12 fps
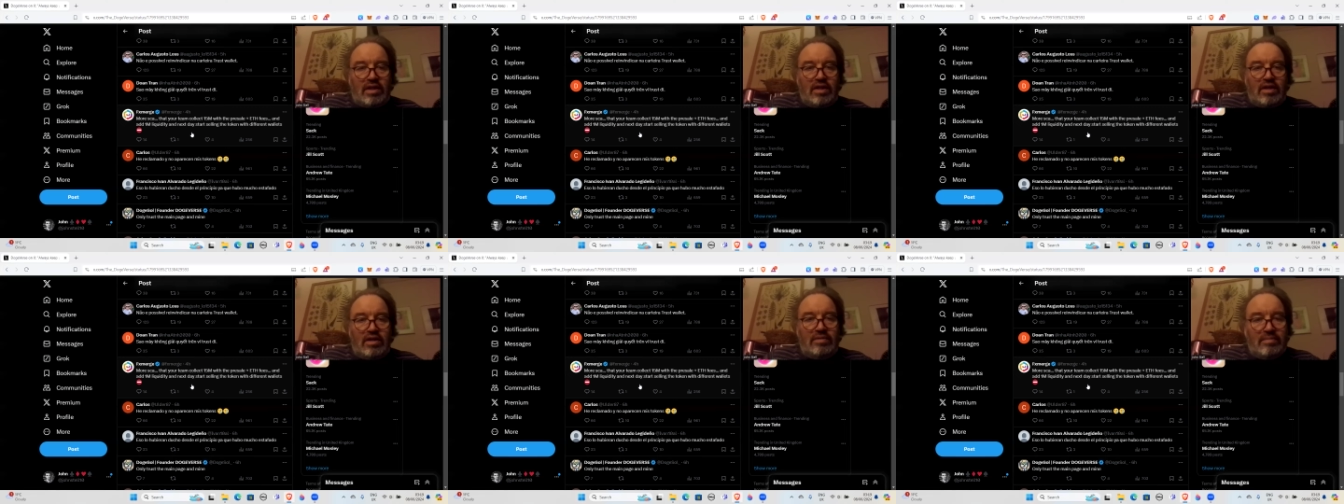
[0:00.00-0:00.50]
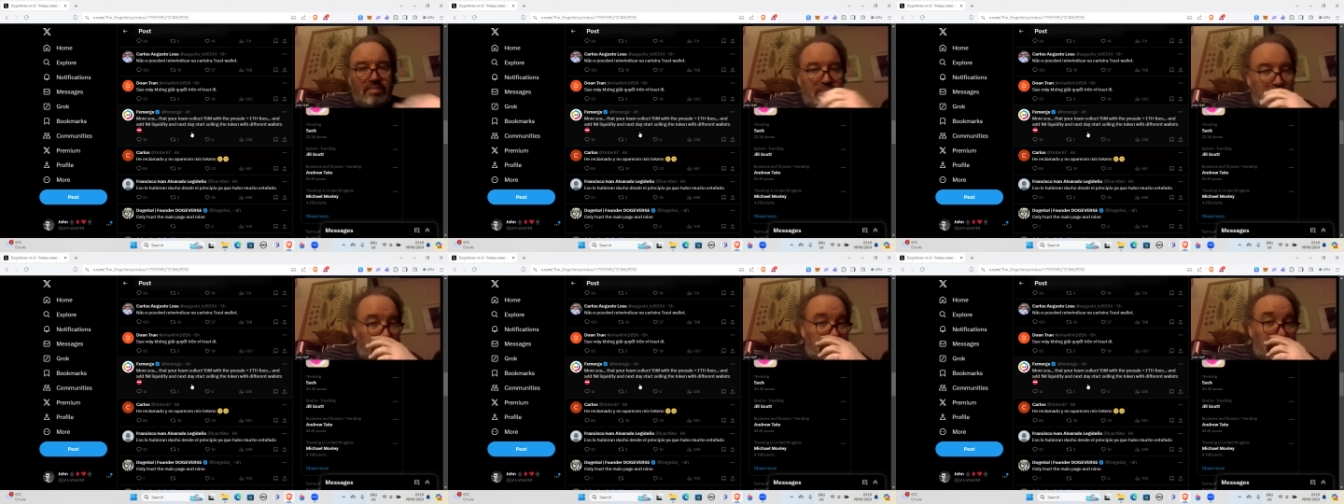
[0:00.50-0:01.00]
uh
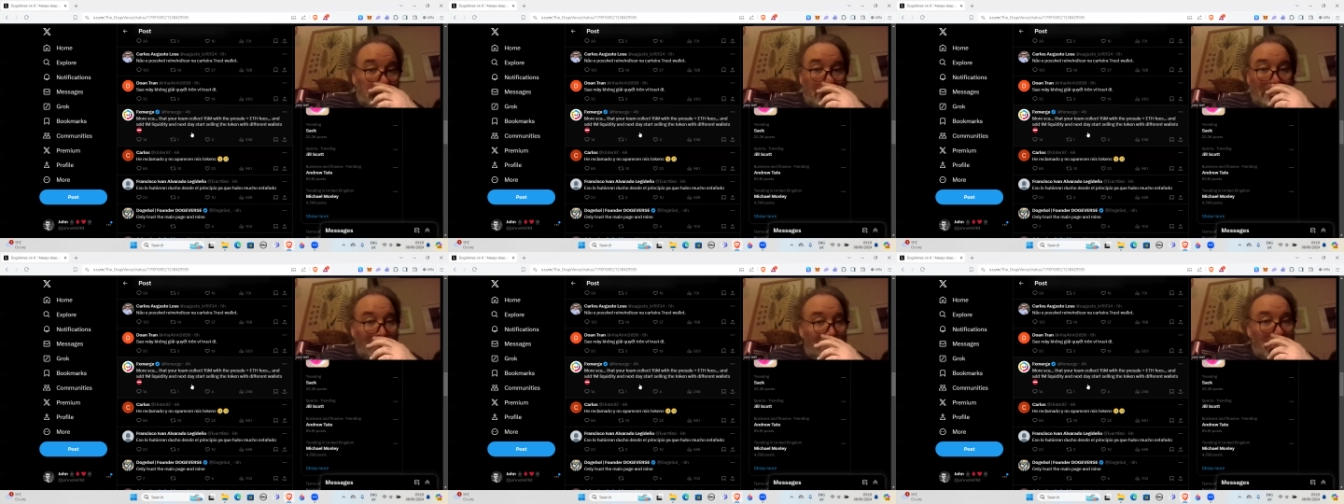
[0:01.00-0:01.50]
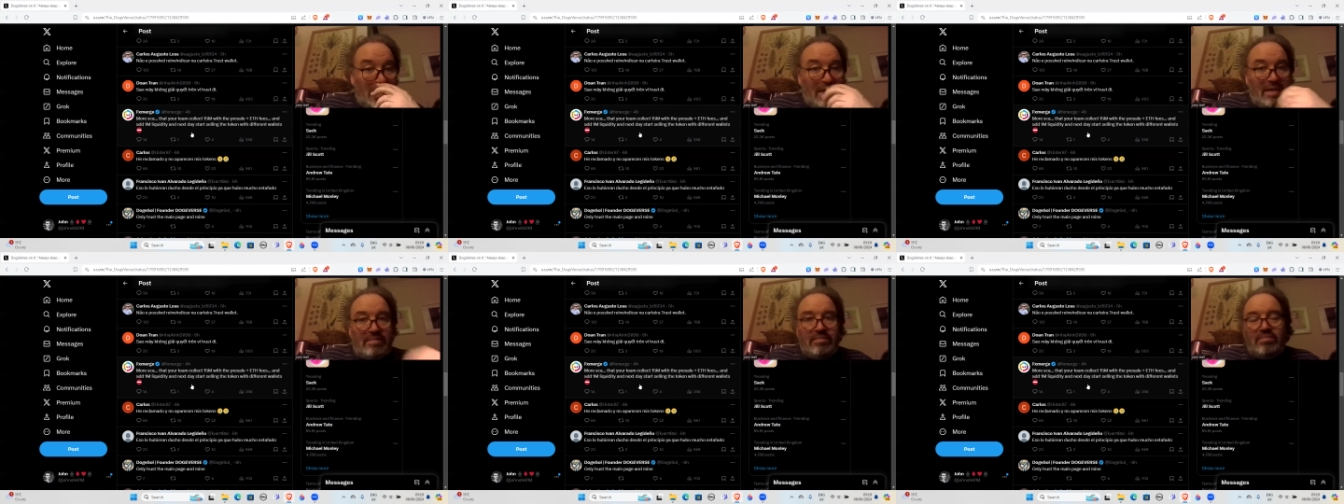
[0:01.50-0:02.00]

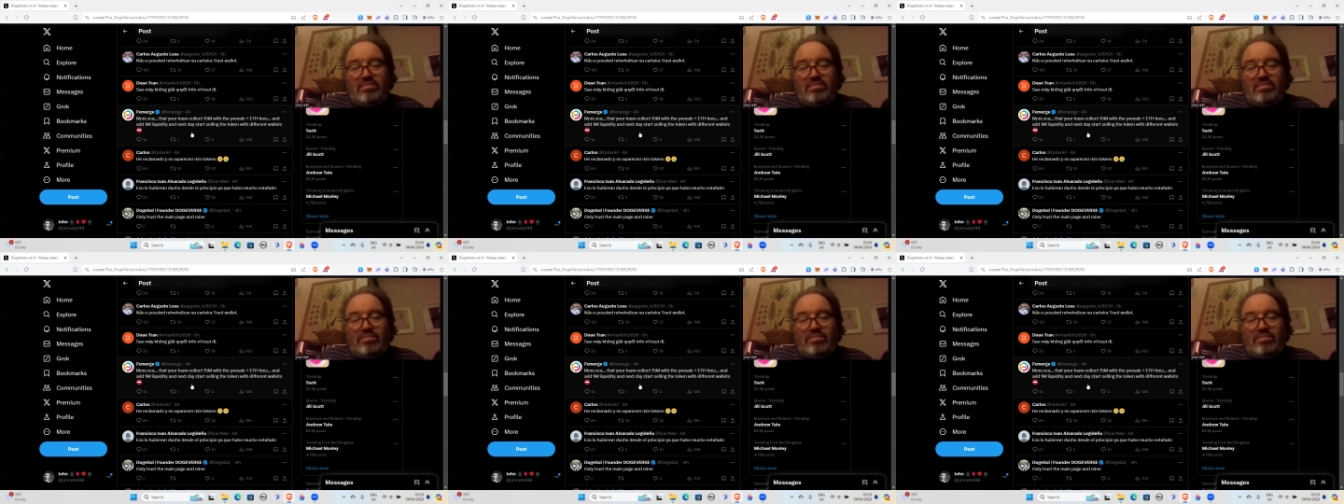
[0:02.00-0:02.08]
yeah.